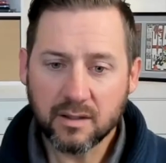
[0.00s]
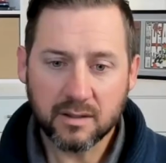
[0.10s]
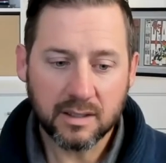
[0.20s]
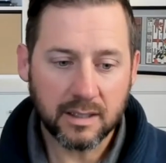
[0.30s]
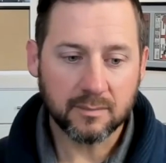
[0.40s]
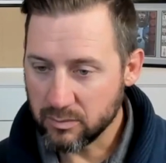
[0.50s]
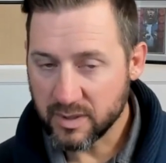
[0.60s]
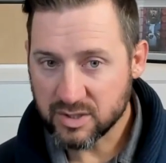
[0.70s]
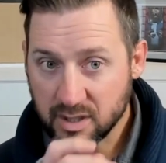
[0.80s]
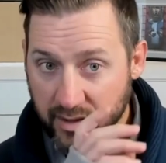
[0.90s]
if I could,
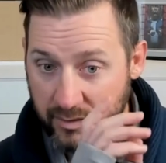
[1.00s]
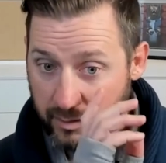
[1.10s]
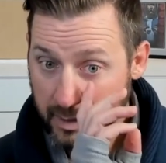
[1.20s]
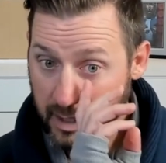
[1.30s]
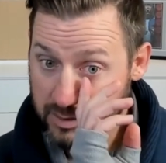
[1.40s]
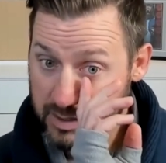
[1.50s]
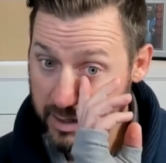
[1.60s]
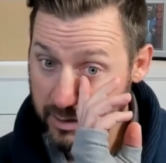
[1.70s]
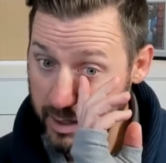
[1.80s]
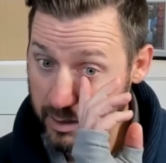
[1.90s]
you mentioned Heather,
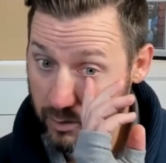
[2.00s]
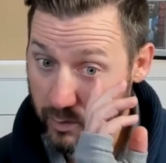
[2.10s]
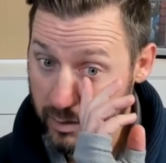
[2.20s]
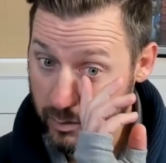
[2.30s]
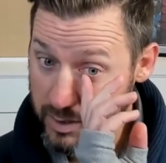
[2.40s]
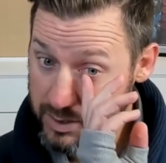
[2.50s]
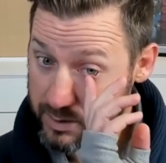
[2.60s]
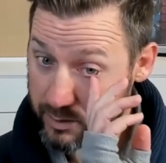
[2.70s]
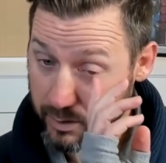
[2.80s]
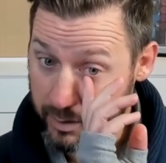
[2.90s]
and Heather had a great
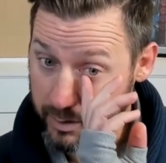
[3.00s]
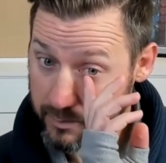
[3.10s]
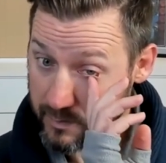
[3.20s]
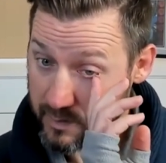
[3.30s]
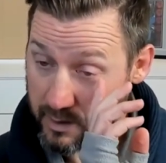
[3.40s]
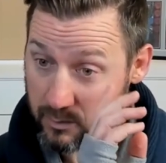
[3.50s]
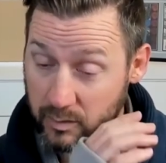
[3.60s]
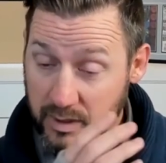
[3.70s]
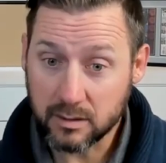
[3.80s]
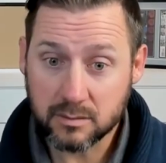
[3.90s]
question earlier
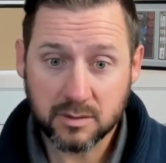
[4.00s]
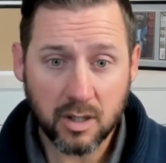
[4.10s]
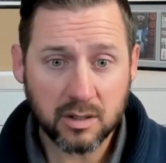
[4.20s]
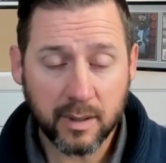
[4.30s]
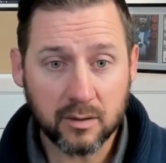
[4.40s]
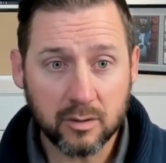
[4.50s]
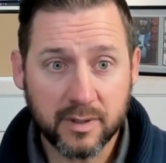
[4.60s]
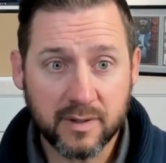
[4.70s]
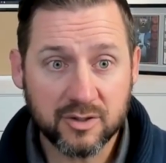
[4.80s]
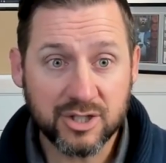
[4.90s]
that we talked about a
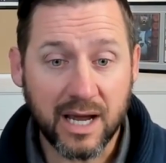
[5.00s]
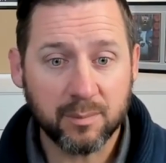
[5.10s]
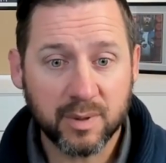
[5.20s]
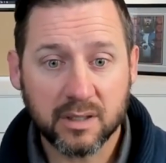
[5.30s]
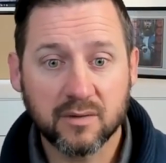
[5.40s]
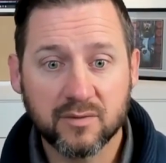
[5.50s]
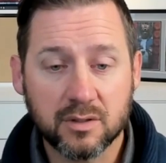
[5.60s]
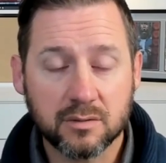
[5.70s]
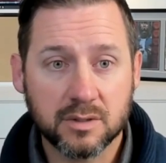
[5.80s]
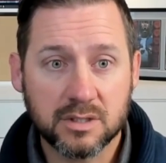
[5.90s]
little bit in the chat, but I'd
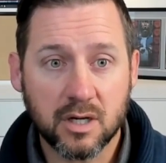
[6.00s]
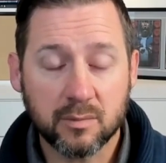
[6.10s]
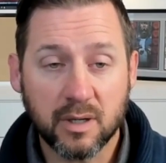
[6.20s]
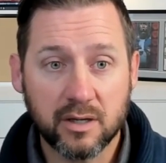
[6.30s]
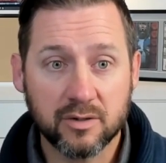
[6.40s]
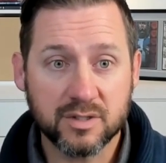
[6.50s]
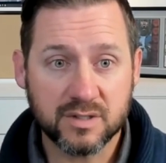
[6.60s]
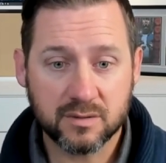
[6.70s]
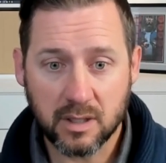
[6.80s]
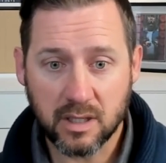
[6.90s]
love to, to talk about here
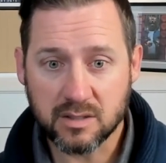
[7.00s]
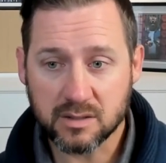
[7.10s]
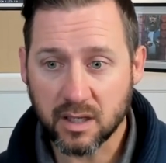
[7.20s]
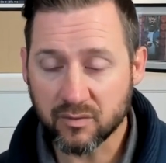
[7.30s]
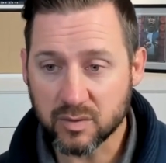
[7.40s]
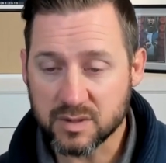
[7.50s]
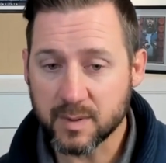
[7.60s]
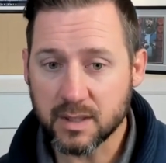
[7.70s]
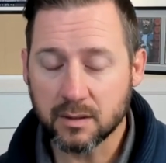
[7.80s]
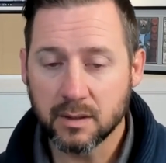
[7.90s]
just in case not
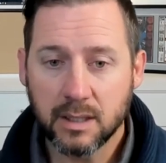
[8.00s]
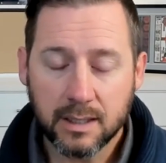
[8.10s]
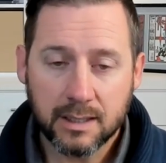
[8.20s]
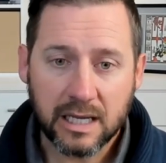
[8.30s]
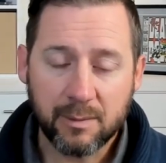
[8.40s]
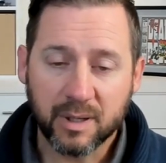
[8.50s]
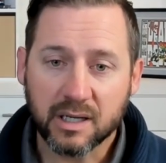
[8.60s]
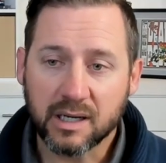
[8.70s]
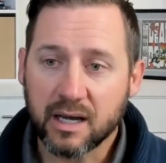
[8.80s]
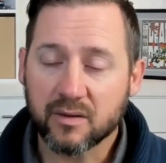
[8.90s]
everyone's been
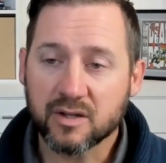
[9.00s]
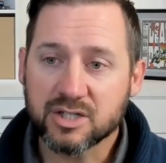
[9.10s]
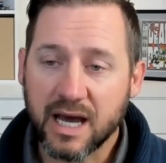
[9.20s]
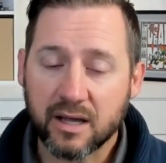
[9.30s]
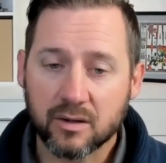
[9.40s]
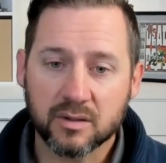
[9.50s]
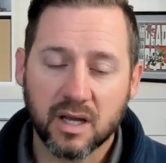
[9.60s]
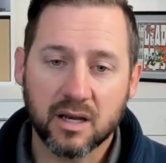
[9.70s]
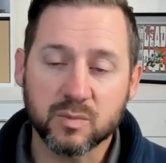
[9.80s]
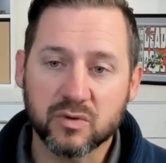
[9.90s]
keeping an eye on the chat
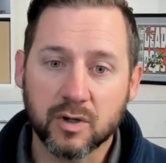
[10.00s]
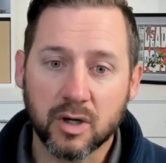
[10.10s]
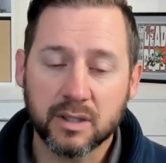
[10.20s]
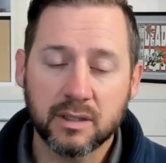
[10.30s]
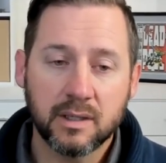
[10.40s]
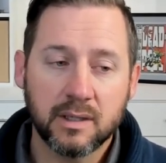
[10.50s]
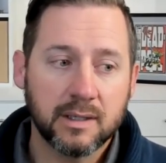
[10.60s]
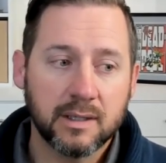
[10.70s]
or has moved on